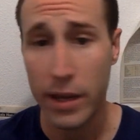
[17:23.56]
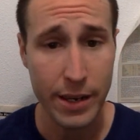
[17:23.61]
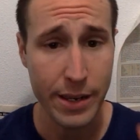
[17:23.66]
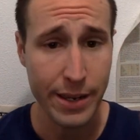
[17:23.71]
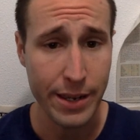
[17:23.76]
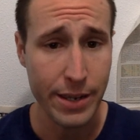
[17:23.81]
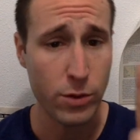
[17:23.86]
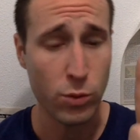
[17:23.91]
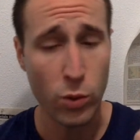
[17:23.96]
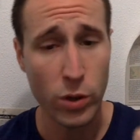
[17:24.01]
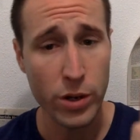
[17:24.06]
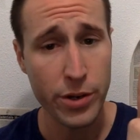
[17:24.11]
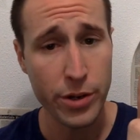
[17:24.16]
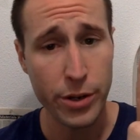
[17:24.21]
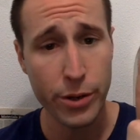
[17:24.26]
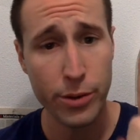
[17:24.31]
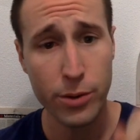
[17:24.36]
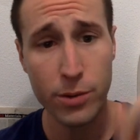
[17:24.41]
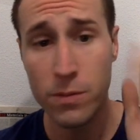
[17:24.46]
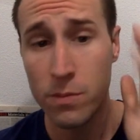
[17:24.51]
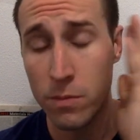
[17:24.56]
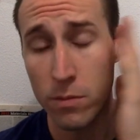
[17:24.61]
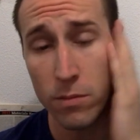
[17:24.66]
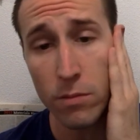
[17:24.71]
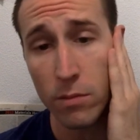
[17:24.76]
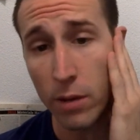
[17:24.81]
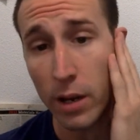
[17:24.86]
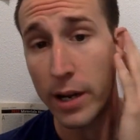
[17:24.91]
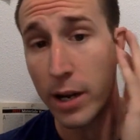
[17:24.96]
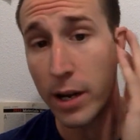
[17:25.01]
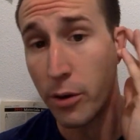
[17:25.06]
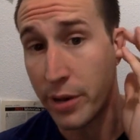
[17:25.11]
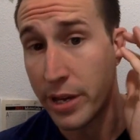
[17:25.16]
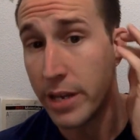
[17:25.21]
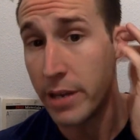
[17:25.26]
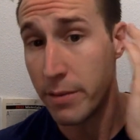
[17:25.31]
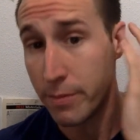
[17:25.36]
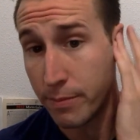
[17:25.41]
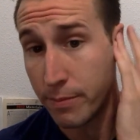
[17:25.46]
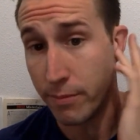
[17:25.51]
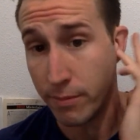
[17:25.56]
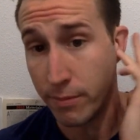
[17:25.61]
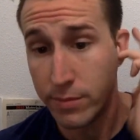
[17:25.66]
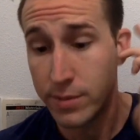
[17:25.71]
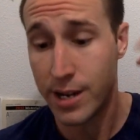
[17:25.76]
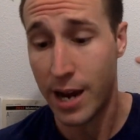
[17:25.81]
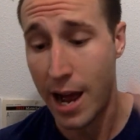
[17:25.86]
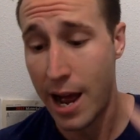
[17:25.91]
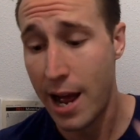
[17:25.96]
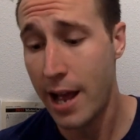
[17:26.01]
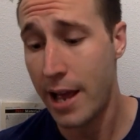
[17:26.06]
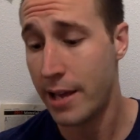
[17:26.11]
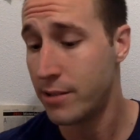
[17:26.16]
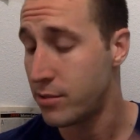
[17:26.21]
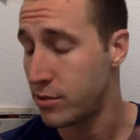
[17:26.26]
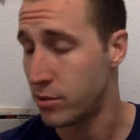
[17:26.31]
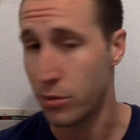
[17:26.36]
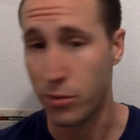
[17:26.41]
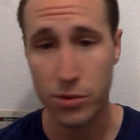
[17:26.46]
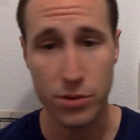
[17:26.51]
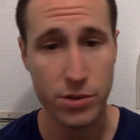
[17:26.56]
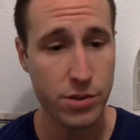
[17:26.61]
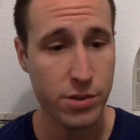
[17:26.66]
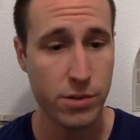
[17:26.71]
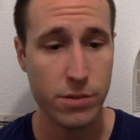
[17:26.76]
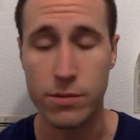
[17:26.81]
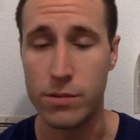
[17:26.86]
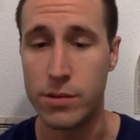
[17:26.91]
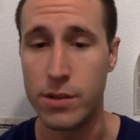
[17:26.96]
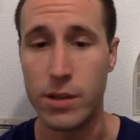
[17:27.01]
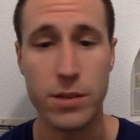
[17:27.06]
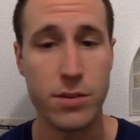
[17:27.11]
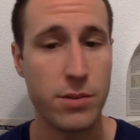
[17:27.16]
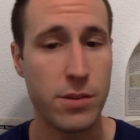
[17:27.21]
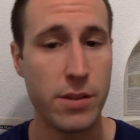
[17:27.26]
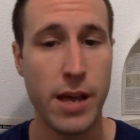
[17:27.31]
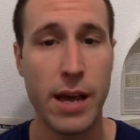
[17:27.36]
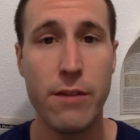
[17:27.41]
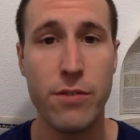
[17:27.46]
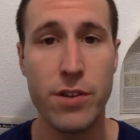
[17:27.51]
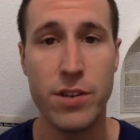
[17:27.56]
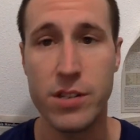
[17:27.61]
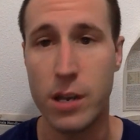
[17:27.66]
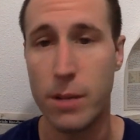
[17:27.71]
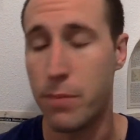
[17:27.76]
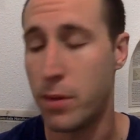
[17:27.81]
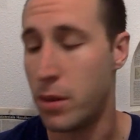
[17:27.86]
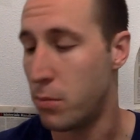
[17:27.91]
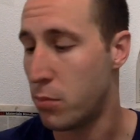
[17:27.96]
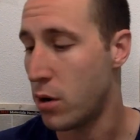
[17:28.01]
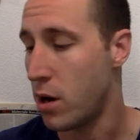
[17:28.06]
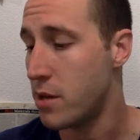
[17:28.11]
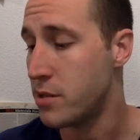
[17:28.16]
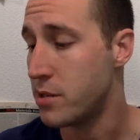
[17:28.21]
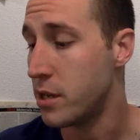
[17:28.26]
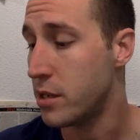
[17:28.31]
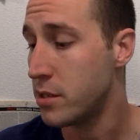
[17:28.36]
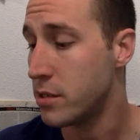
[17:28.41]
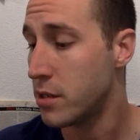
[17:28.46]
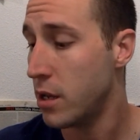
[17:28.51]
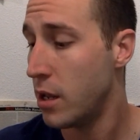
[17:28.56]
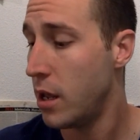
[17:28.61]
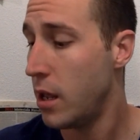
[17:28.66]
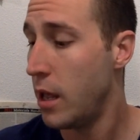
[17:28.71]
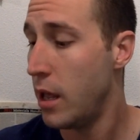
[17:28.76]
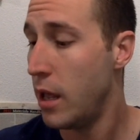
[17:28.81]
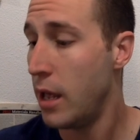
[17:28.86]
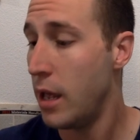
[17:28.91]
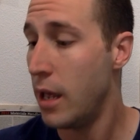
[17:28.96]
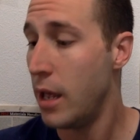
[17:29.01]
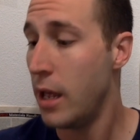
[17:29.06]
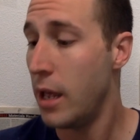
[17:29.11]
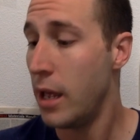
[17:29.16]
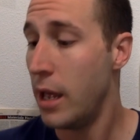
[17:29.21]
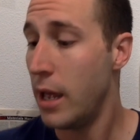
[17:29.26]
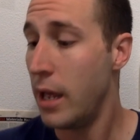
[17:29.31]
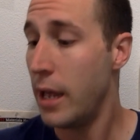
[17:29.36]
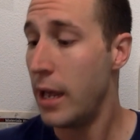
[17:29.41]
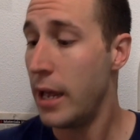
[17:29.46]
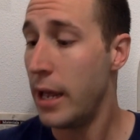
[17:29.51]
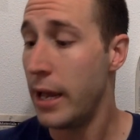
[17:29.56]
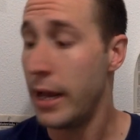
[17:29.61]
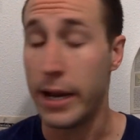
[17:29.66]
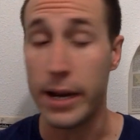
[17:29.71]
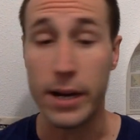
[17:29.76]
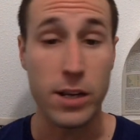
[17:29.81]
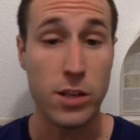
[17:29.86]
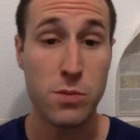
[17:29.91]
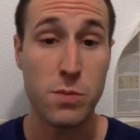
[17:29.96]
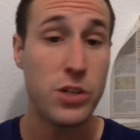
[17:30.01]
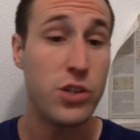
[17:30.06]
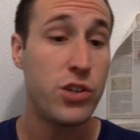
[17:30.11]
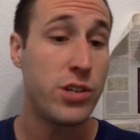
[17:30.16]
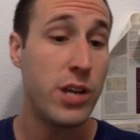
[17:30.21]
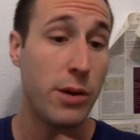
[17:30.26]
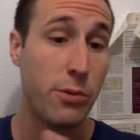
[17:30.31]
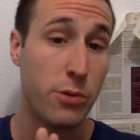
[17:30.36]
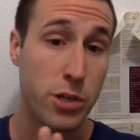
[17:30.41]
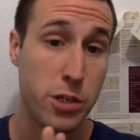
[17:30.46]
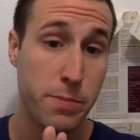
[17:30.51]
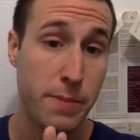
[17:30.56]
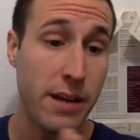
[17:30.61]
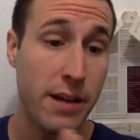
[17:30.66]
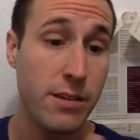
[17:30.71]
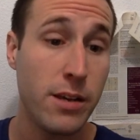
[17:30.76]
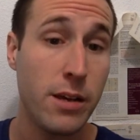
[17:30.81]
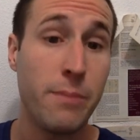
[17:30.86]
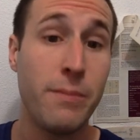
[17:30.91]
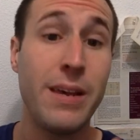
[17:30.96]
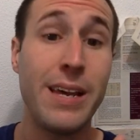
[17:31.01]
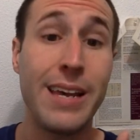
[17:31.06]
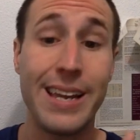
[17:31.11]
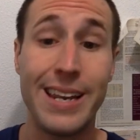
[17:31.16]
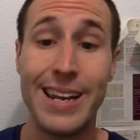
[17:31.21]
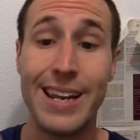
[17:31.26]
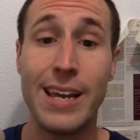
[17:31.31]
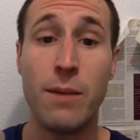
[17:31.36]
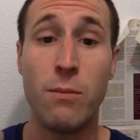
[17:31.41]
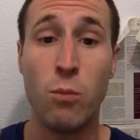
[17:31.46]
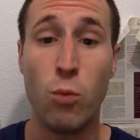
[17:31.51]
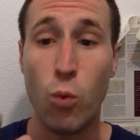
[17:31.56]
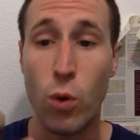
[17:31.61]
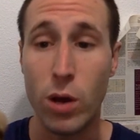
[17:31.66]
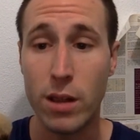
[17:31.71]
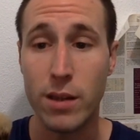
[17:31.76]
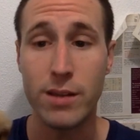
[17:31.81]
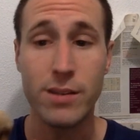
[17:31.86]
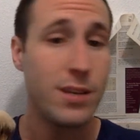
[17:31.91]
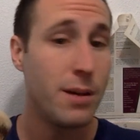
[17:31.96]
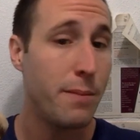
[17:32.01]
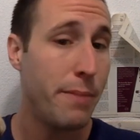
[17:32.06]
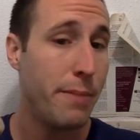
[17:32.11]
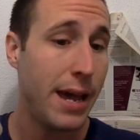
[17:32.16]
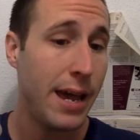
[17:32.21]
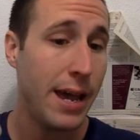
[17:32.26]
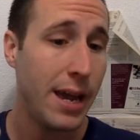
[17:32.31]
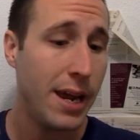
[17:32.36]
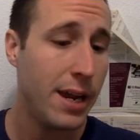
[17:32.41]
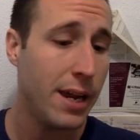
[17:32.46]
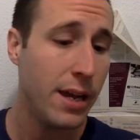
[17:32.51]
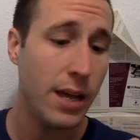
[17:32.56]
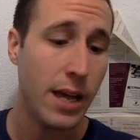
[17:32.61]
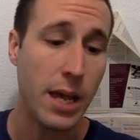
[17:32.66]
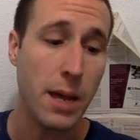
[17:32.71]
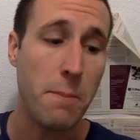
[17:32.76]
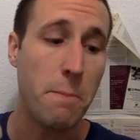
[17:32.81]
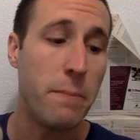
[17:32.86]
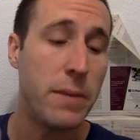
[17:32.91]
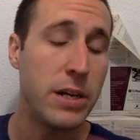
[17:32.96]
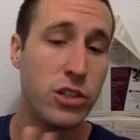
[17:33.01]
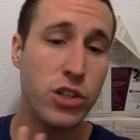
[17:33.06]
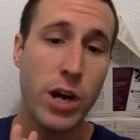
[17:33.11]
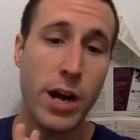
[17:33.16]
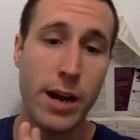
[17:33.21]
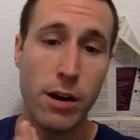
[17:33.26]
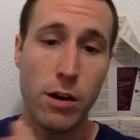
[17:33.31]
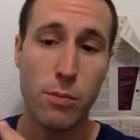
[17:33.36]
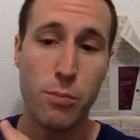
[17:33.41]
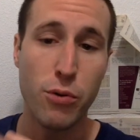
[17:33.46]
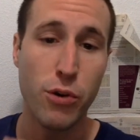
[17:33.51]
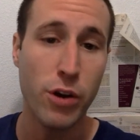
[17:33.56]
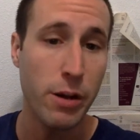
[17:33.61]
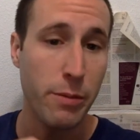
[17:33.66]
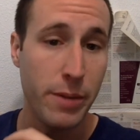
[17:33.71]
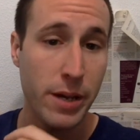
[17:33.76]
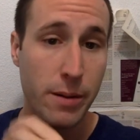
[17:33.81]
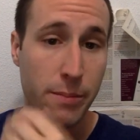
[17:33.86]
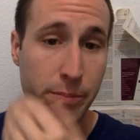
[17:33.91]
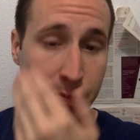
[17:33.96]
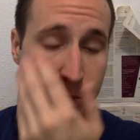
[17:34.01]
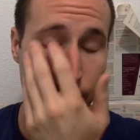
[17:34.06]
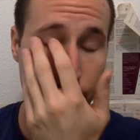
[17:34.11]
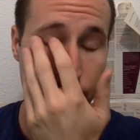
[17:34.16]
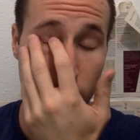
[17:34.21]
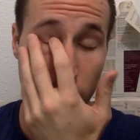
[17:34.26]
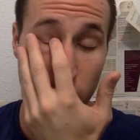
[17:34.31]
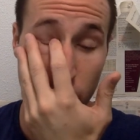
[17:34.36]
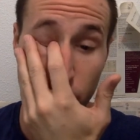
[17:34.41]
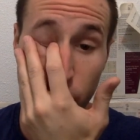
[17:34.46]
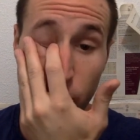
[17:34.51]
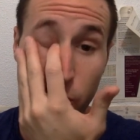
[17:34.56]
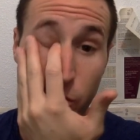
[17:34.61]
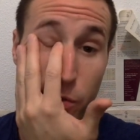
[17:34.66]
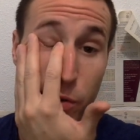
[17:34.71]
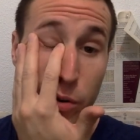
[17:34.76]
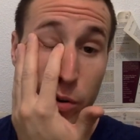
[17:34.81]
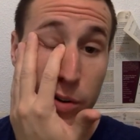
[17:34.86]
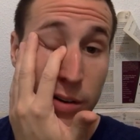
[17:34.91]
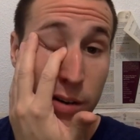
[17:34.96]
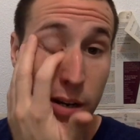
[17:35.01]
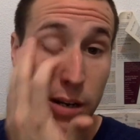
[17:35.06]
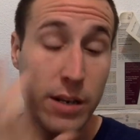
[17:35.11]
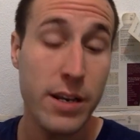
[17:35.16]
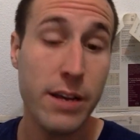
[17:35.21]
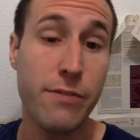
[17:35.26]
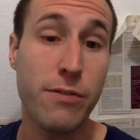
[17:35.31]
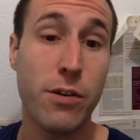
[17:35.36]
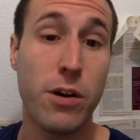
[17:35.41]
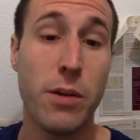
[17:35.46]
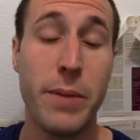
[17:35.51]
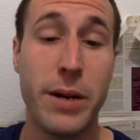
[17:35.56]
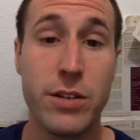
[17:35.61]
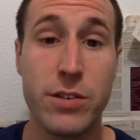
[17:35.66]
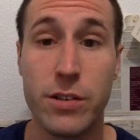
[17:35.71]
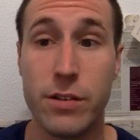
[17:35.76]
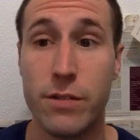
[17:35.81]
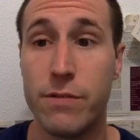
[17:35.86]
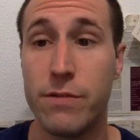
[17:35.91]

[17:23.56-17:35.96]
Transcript: He's one dude. I know he ties, sorts, does every step of the process. And as much as I respect him and am willing to pay a much higher premium for different amounts